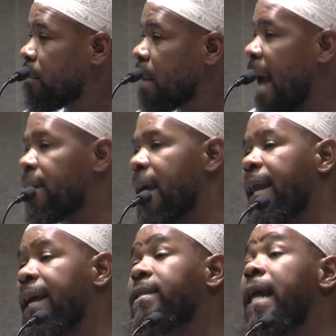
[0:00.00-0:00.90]
And yet
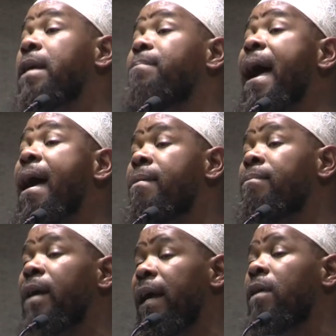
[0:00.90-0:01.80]
he's an
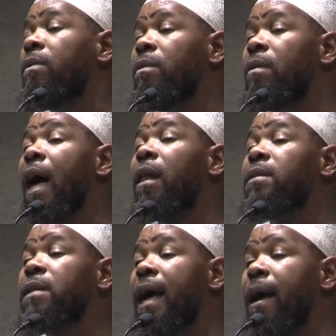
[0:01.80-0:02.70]
imam in
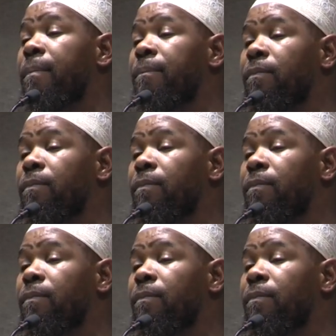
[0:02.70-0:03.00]
al-Islam.